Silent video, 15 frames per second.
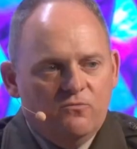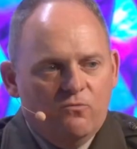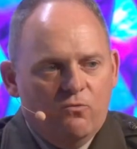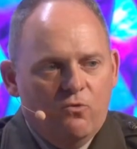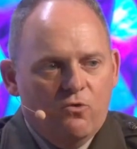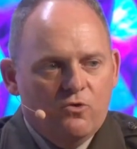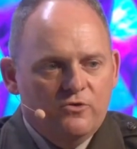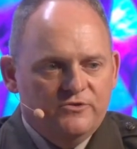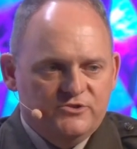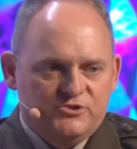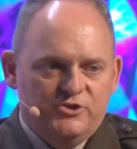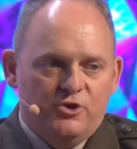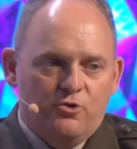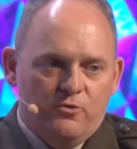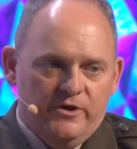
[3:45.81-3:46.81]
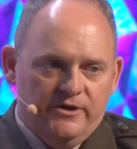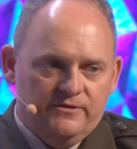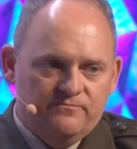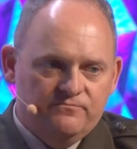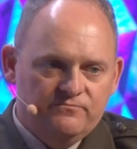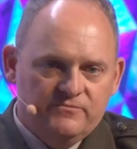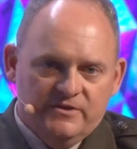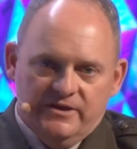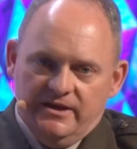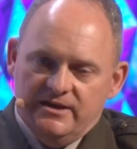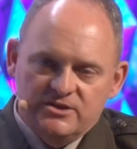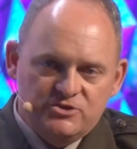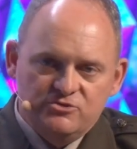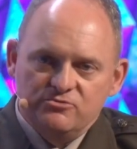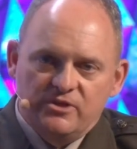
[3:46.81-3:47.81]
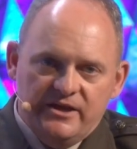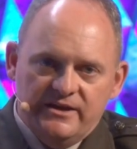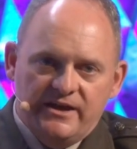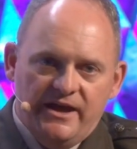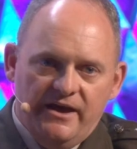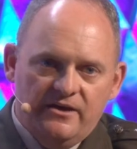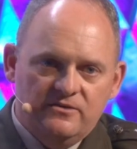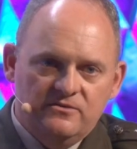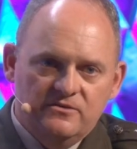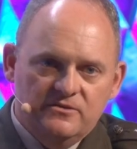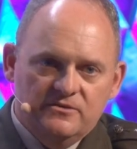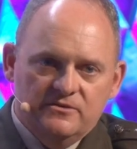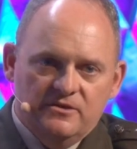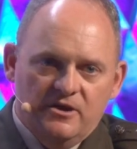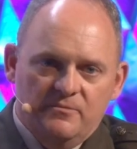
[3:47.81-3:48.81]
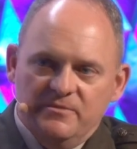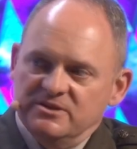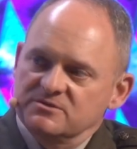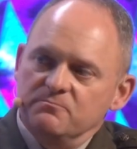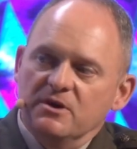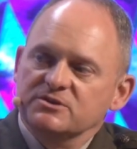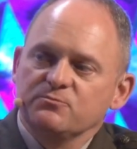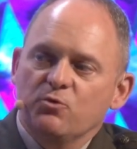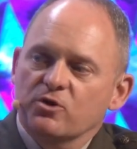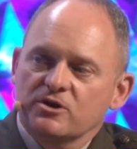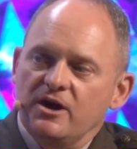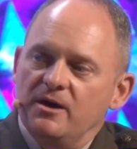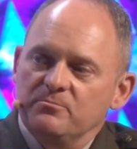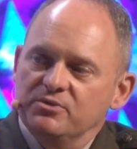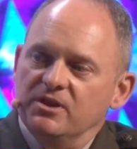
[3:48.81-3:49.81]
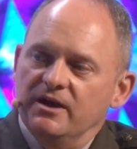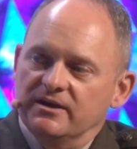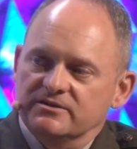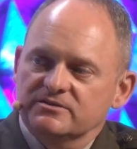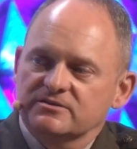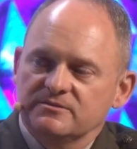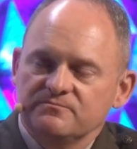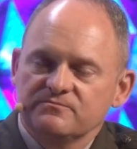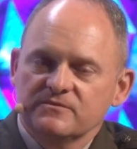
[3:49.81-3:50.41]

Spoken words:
war is going, and as you laid out, it's much more complex.